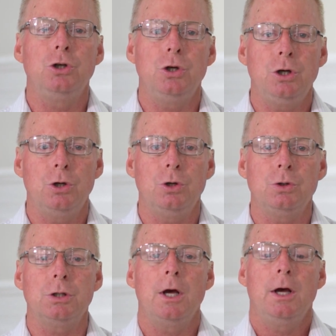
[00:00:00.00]
you
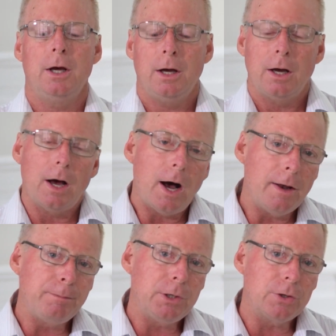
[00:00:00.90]
use
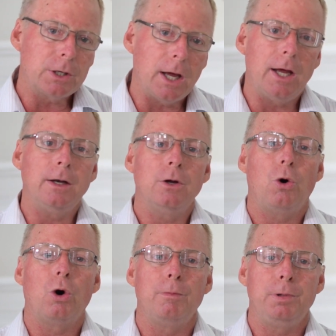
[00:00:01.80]
unpeeled cane
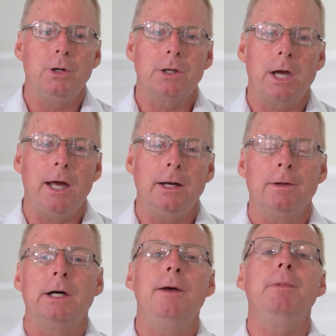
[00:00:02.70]
or peeled cane,
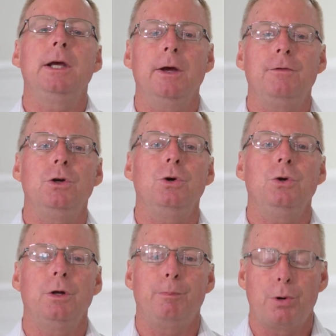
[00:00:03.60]
let me give you
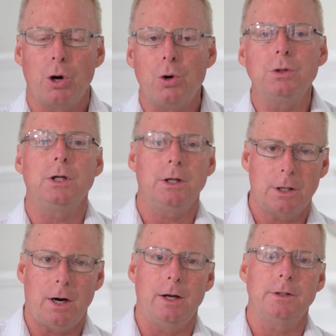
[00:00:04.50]
the pros and the
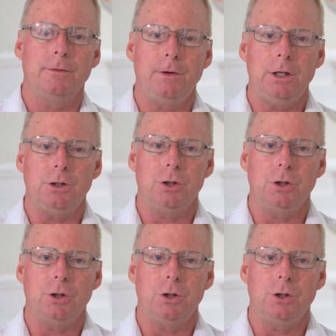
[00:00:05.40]
cons of each,